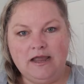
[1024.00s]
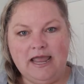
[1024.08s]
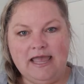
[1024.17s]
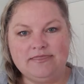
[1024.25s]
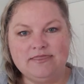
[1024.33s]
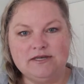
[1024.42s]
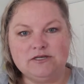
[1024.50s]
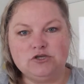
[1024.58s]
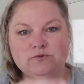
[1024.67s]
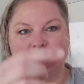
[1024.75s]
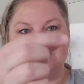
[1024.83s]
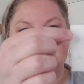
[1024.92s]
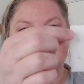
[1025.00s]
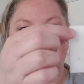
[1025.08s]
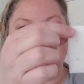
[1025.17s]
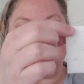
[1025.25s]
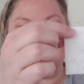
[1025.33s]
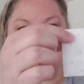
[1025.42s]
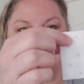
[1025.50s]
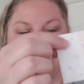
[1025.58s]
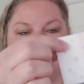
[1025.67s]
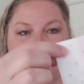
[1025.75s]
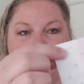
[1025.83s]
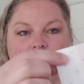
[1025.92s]
And then you are just going to
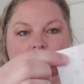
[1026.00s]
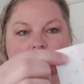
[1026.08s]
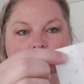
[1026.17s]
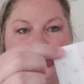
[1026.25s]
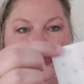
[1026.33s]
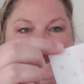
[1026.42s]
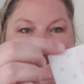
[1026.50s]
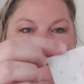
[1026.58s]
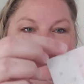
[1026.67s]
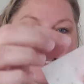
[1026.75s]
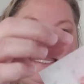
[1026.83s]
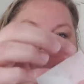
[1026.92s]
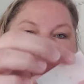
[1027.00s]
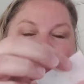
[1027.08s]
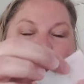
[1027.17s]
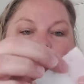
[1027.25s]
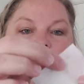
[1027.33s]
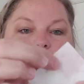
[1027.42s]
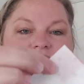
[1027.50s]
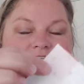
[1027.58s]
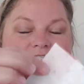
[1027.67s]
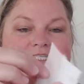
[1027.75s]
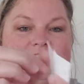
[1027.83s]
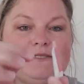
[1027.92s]
sew along one side. Now,
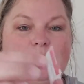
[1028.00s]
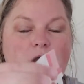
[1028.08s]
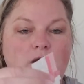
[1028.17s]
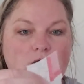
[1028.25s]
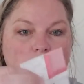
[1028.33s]
this is the part